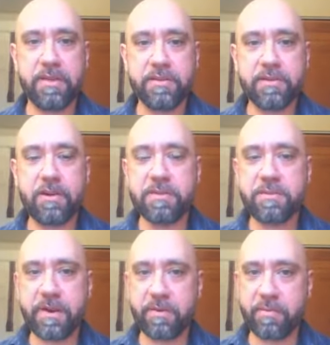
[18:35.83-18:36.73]
talked
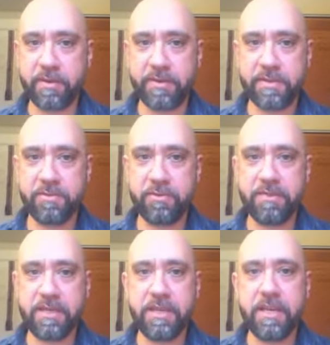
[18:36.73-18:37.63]
about about this
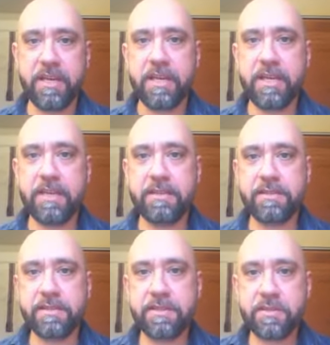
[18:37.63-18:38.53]
movie
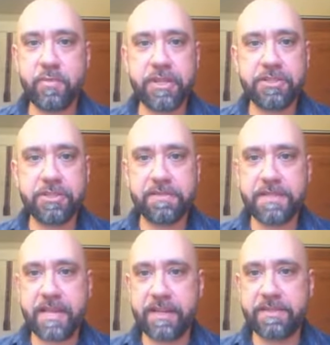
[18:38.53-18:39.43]
is the depiction of
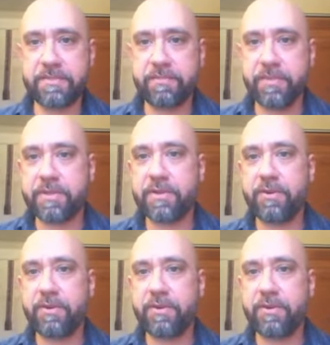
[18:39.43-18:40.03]
sex. So,